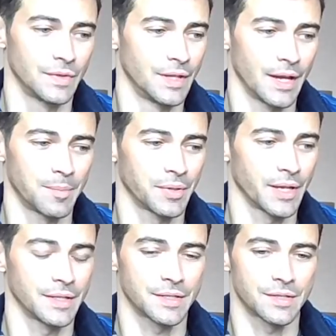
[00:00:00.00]
they
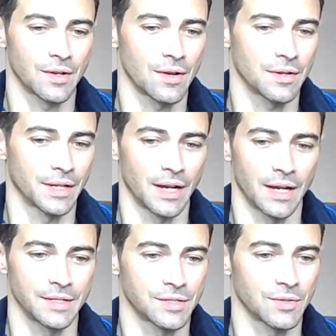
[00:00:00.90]
play this song, and
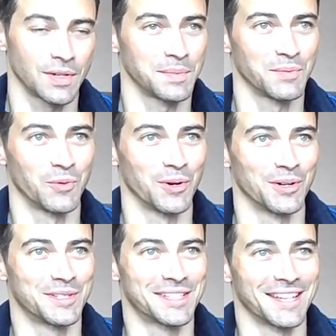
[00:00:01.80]
I scream the
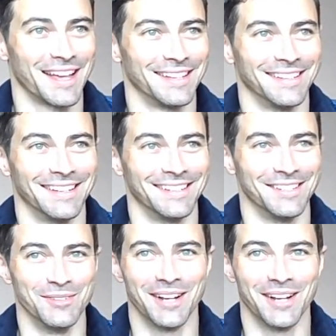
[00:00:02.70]
words, and then